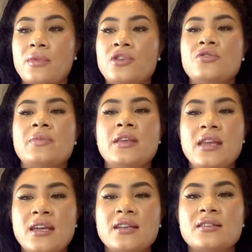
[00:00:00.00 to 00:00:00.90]
you
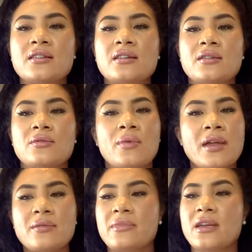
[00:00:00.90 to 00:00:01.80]
begin to,
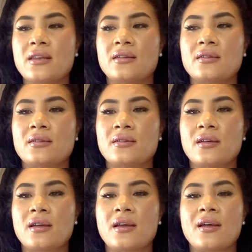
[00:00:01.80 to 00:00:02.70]
wait a minute,
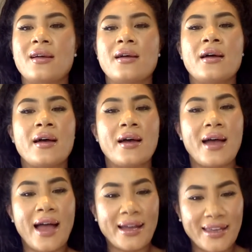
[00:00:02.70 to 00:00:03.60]

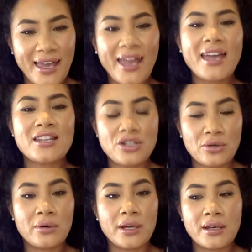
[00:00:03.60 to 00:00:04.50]
I can
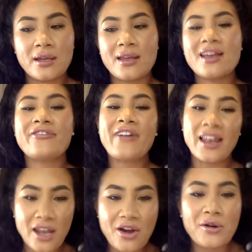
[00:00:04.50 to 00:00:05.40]
do it if I
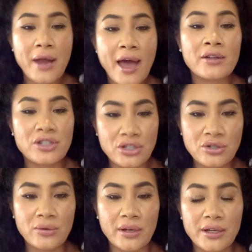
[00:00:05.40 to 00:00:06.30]
learn how to
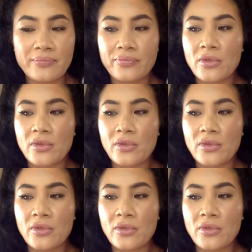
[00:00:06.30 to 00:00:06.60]
do it.